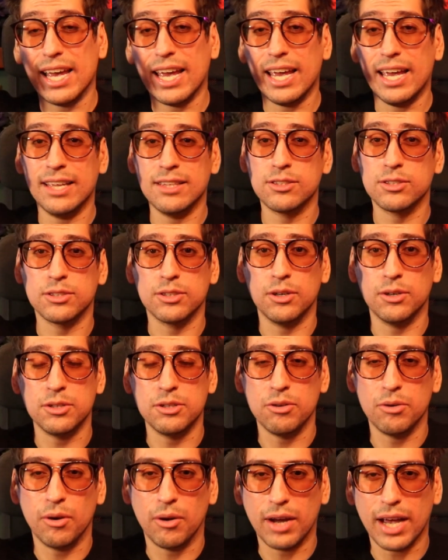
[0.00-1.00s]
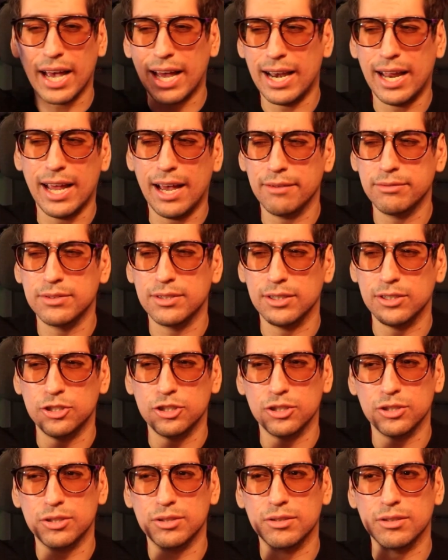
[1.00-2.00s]
And so you kind of have to
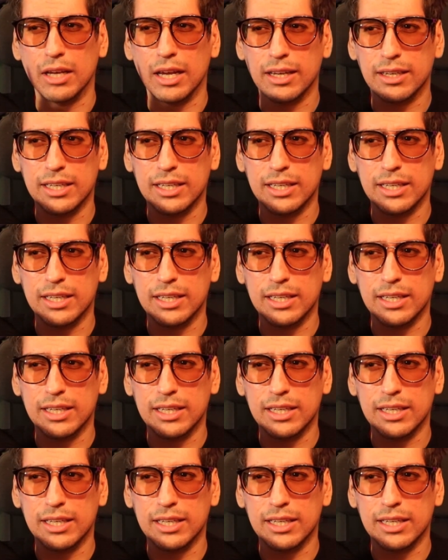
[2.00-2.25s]
just